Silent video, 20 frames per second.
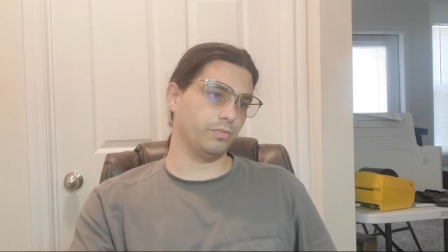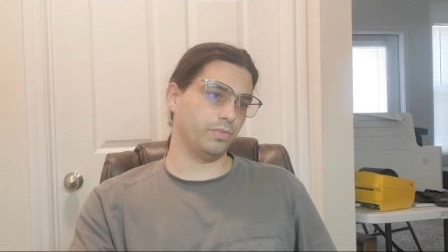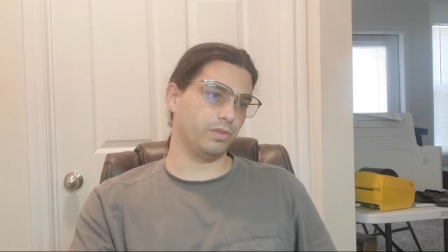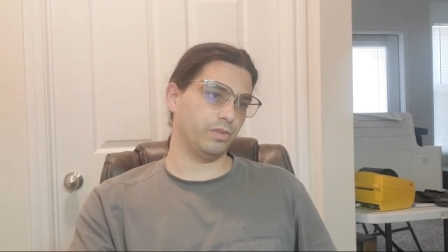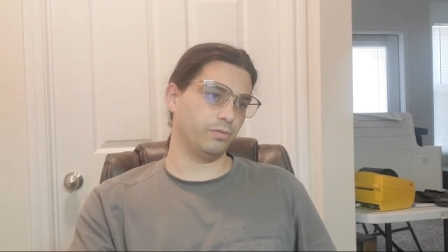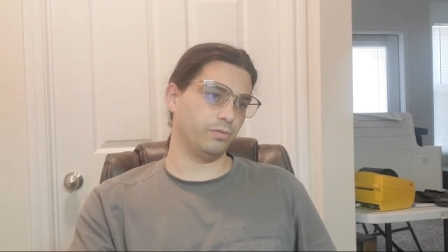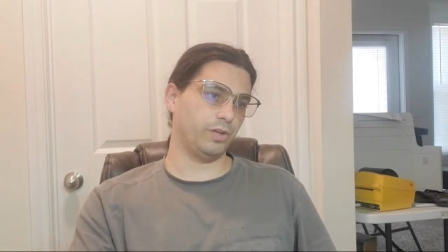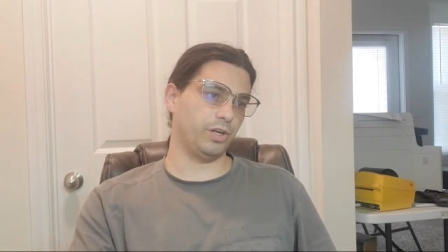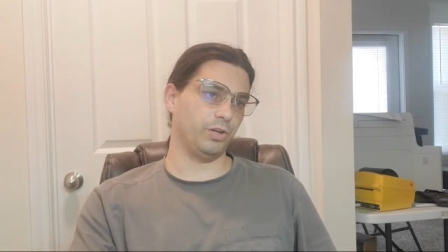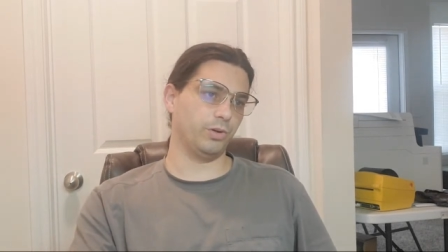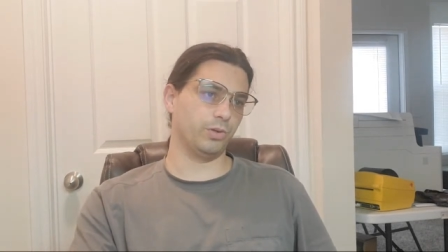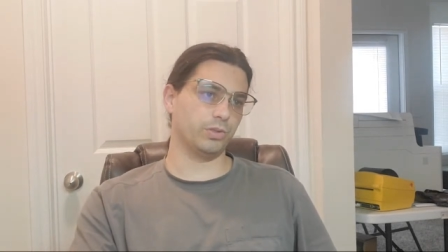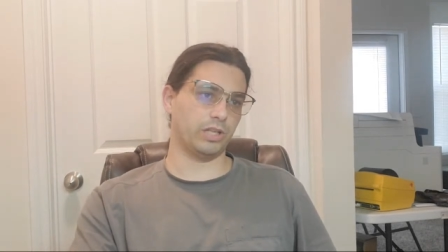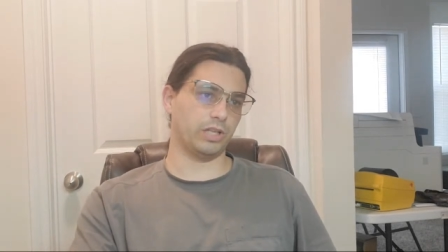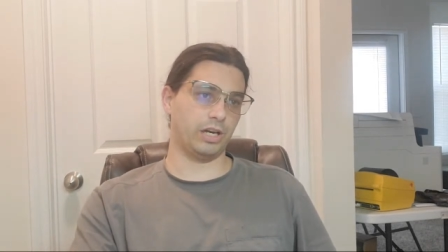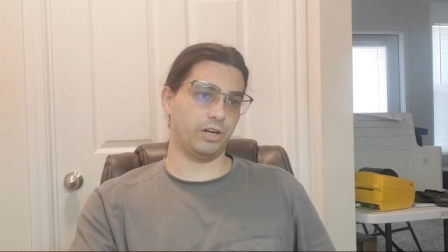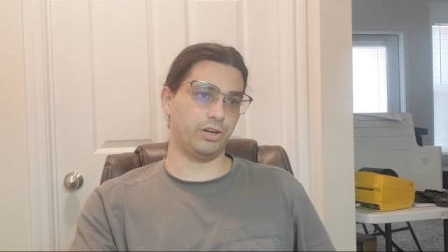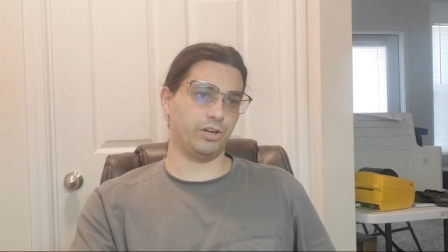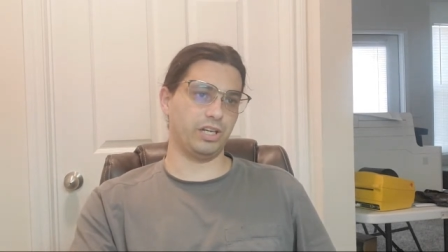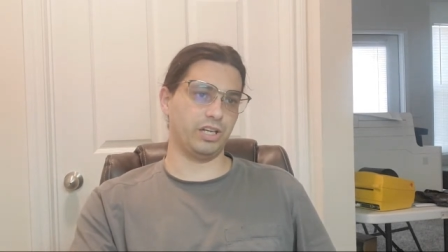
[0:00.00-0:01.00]
the videos
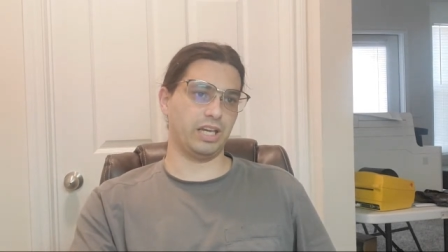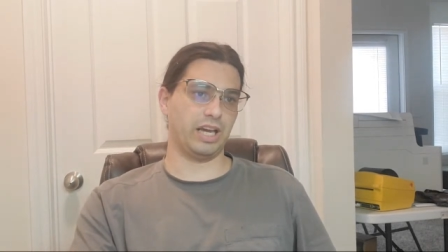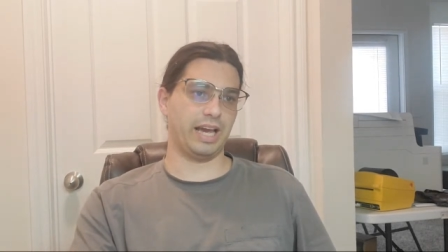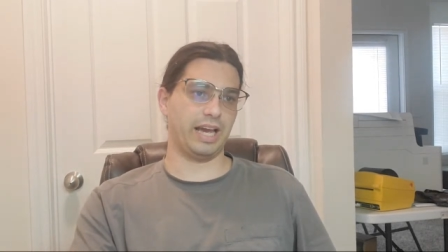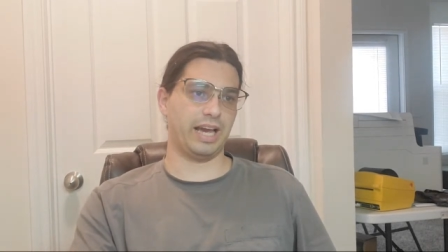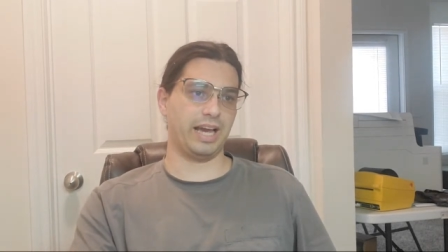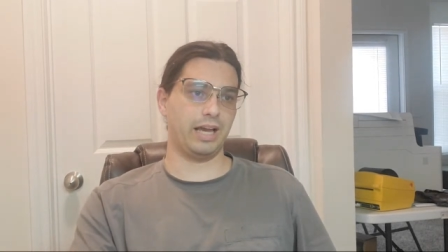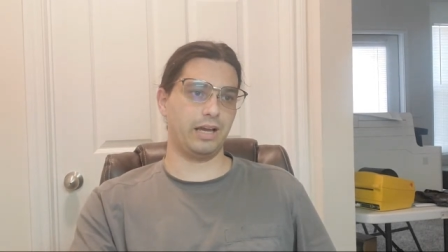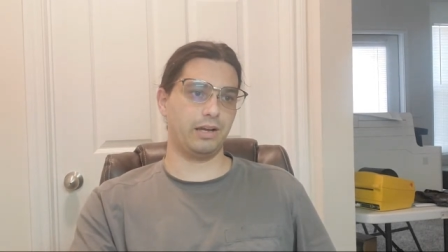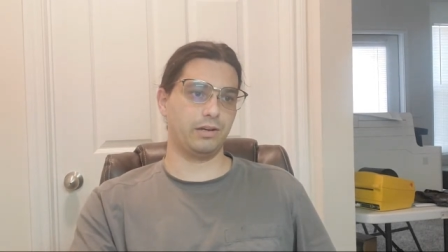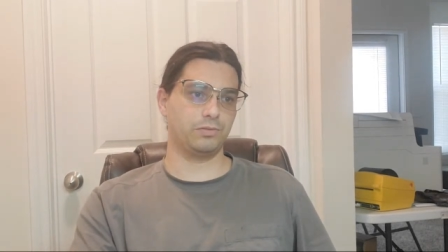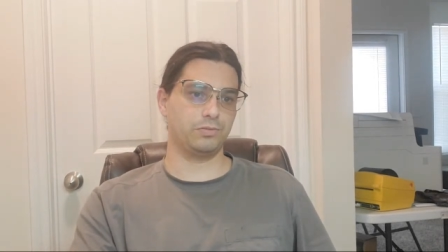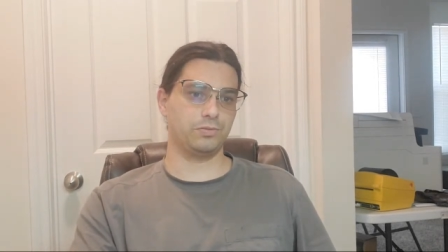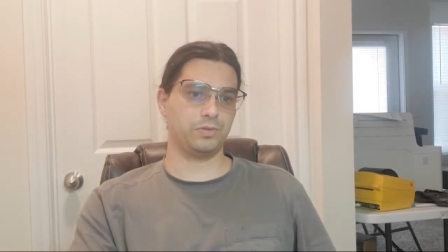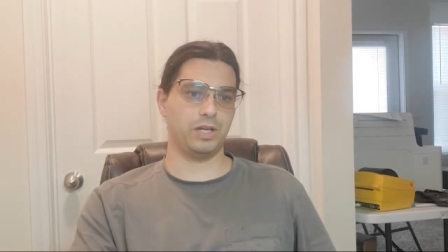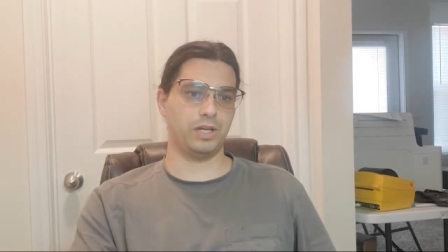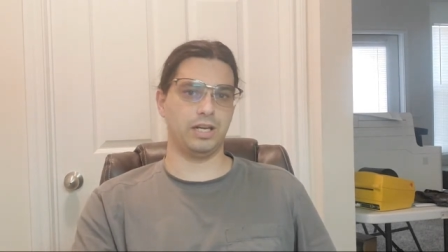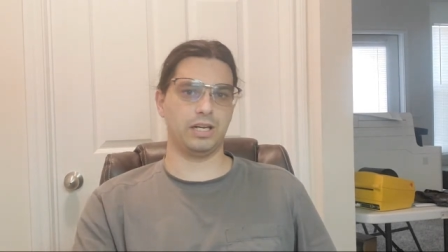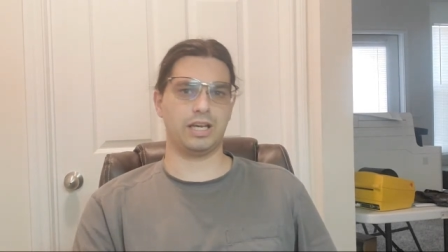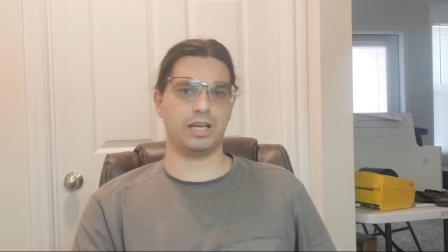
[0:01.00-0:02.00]
I already have
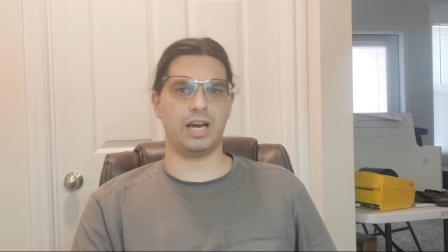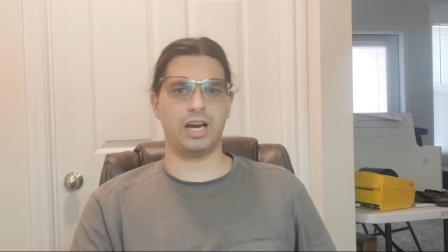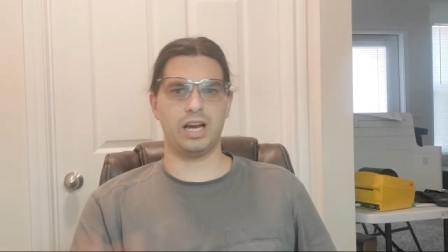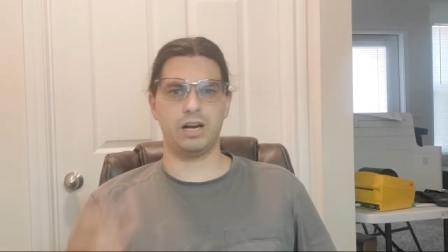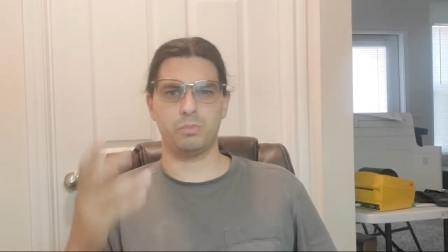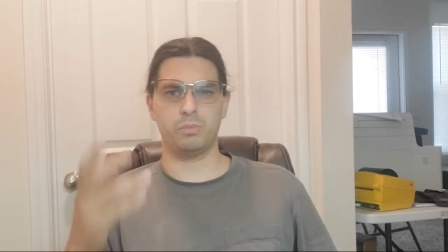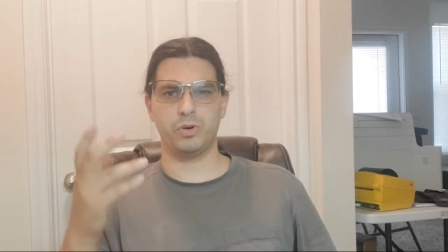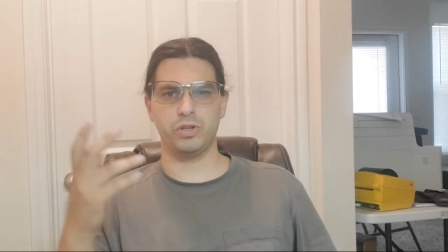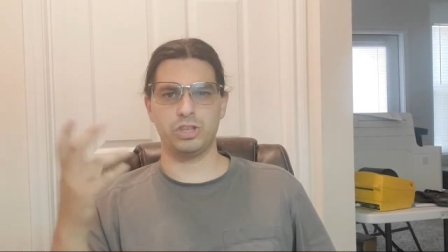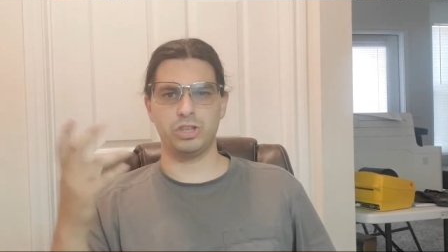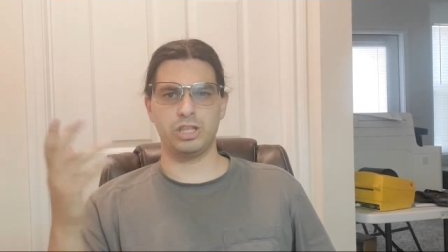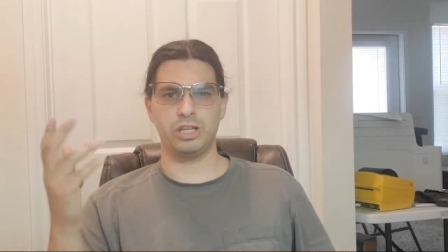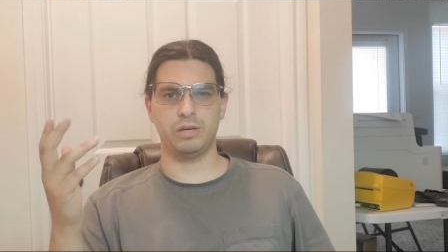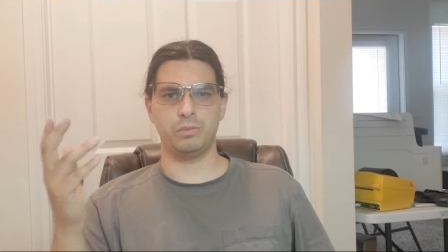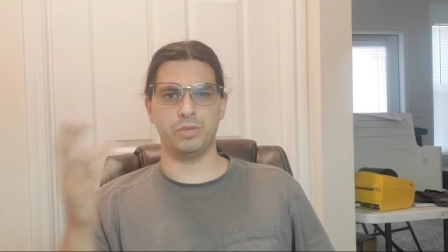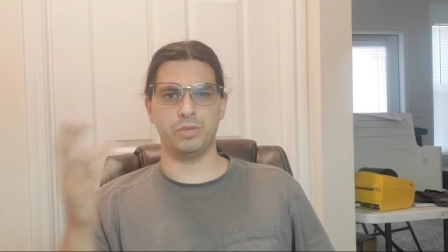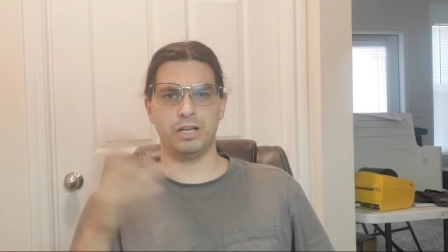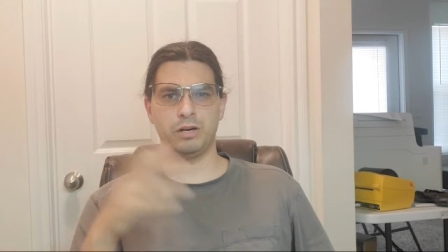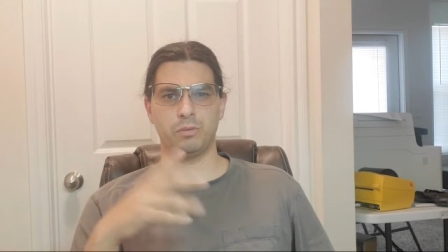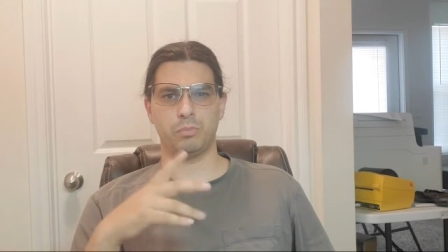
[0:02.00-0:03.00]
and kind of put
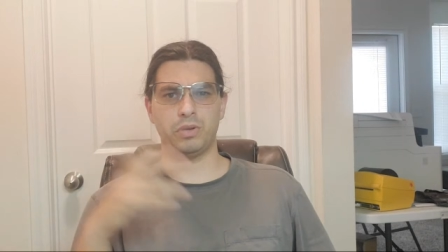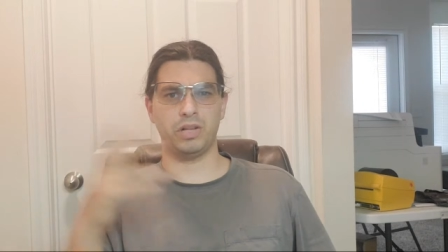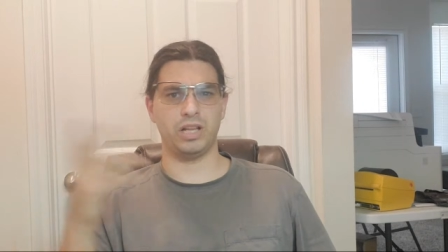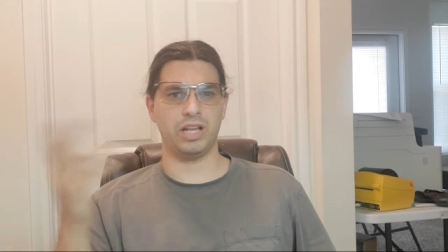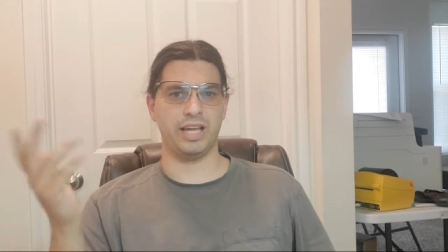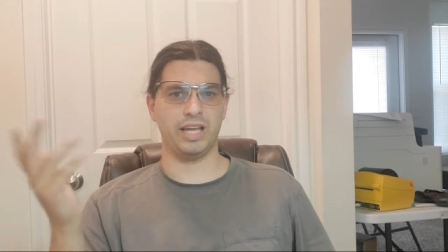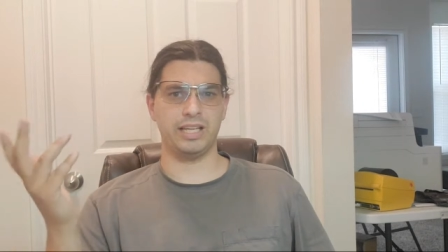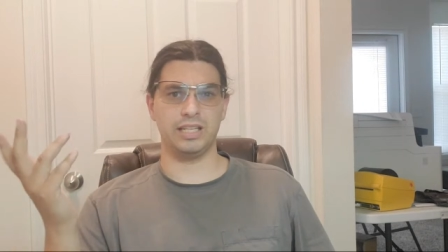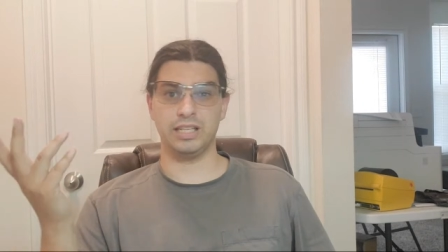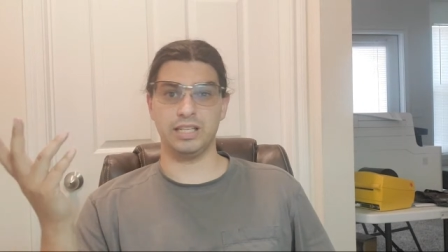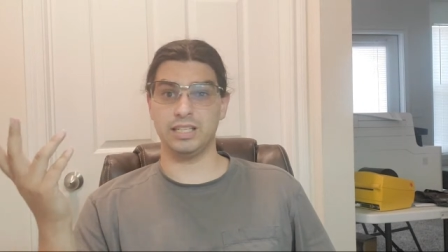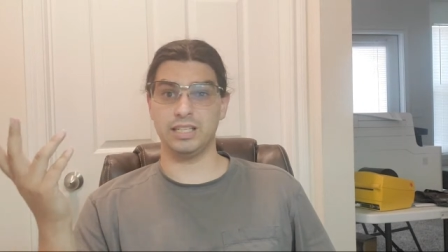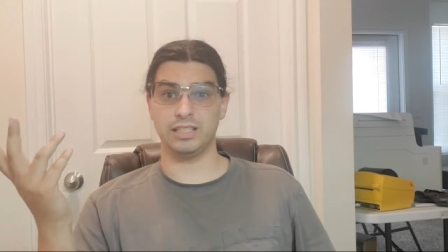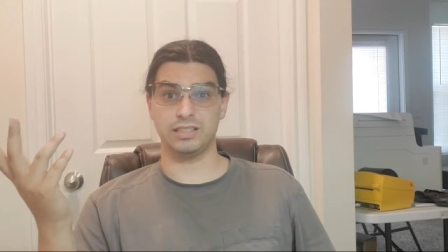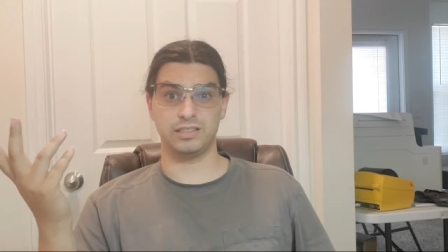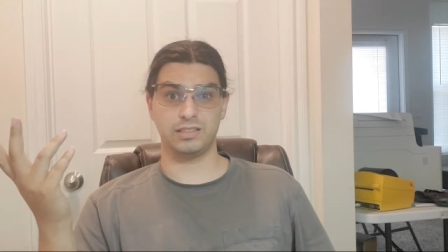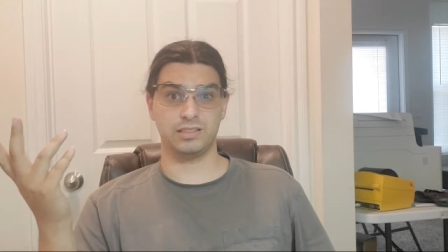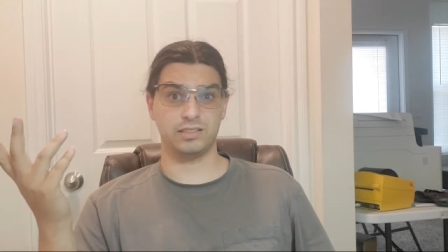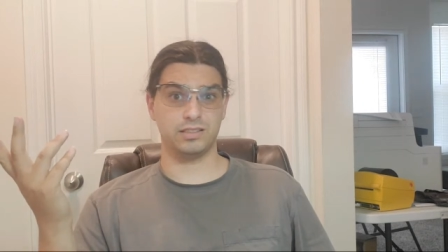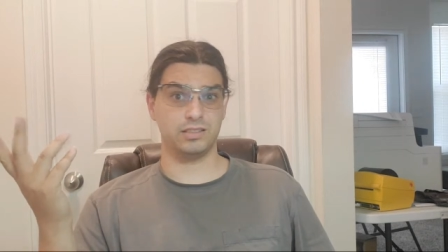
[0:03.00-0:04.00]
them in a
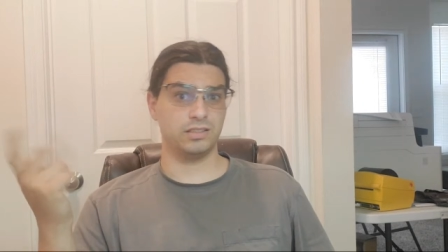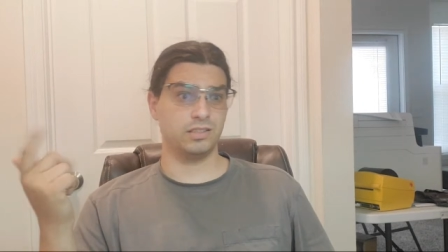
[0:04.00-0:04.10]
playlist.